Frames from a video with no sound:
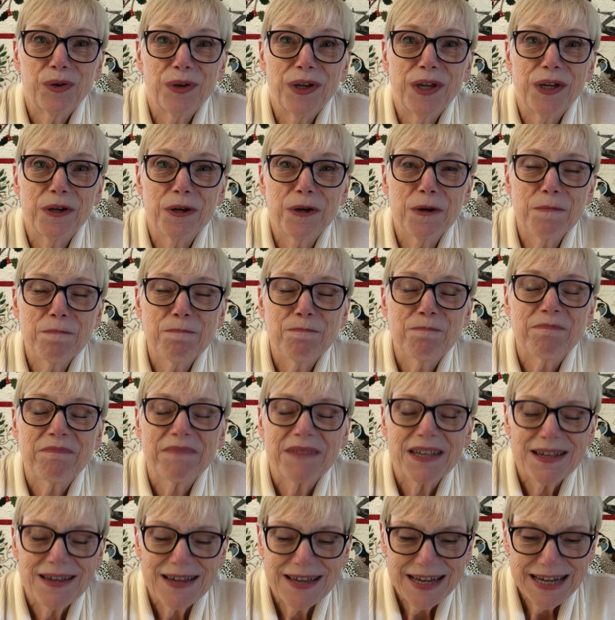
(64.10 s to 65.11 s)
here.
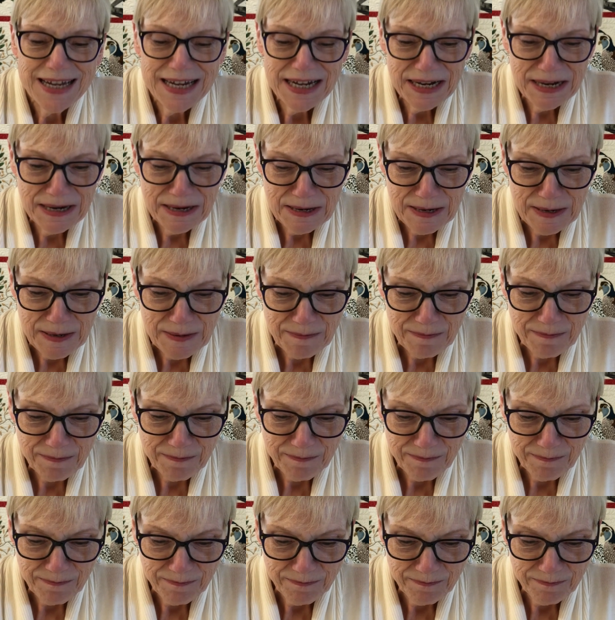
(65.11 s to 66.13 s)

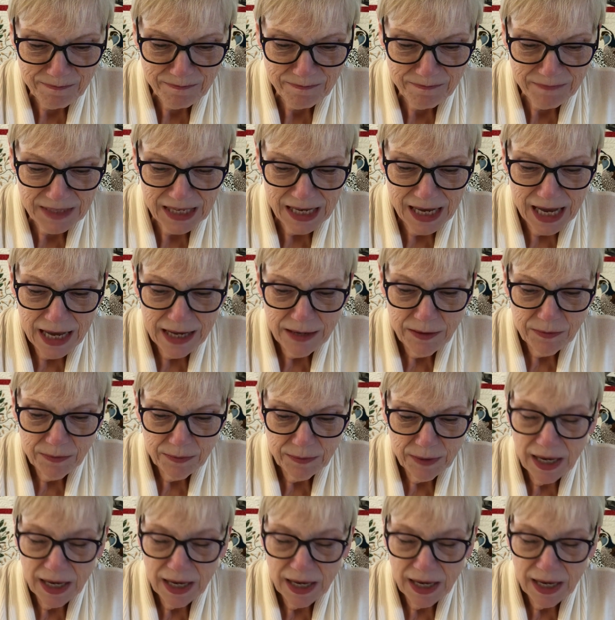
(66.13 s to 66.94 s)
I